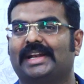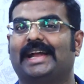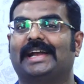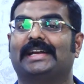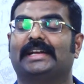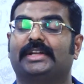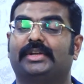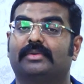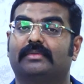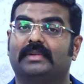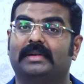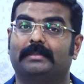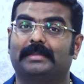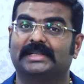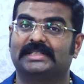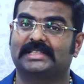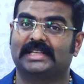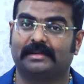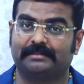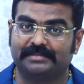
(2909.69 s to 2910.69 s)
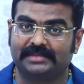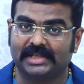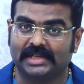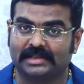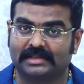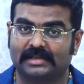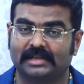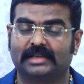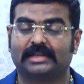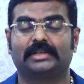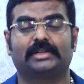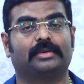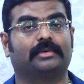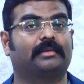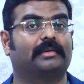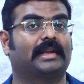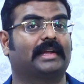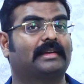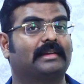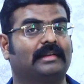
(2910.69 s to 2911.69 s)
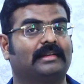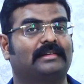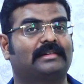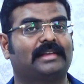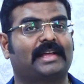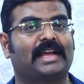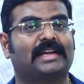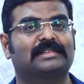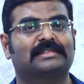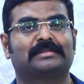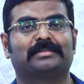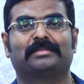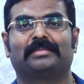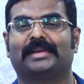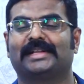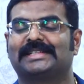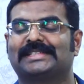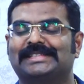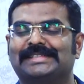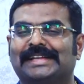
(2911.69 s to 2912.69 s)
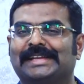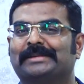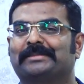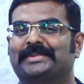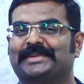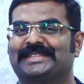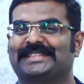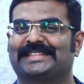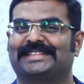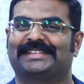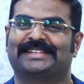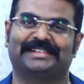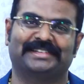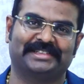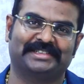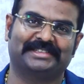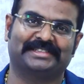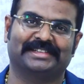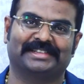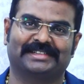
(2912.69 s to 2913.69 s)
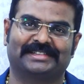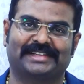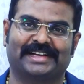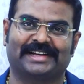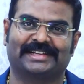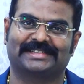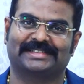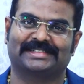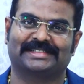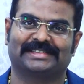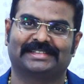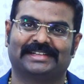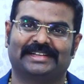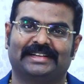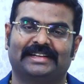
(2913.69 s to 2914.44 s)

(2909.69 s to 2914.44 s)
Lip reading: and you will be subject to regular tax plus 10% additional tax.